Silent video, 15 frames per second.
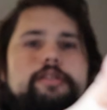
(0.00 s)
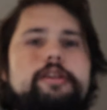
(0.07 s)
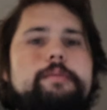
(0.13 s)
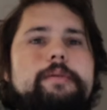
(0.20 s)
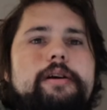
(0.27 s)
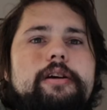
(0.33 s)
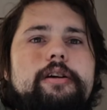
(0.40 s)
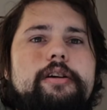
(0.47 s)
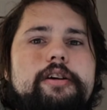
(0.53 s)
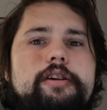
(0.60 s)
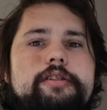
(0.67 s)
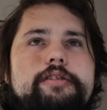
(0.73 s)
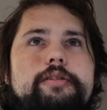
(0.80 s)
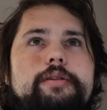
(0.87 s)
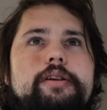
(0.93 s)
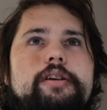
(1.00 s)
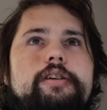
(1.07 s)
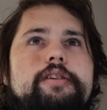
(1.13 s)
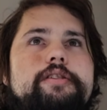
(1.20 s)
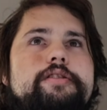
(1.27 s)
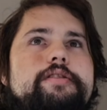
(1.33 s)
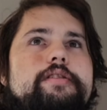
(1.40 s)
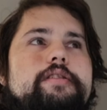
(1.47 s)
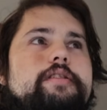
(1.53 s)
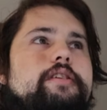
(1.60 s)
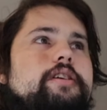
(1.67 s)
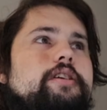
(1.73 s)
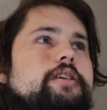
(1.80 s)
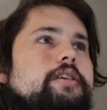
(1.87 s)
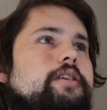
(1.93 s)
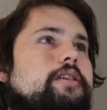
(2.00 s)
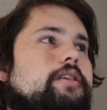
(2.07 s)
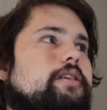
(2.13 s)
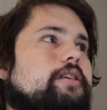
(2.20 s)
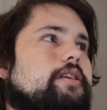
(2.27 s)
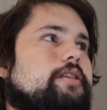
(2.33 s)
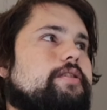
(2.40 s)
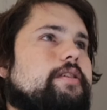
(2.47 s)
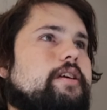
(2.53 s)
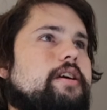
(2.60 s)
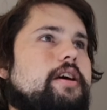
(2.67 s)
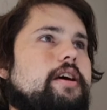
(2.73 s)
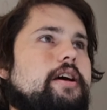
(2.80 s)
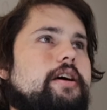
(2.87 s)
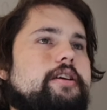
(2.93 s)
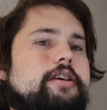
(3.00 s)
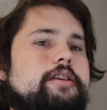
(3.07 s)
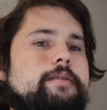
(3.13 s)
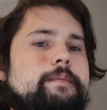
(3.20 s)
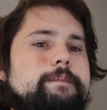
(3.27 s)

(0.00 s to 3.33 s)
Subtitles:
area. So here's the Canon,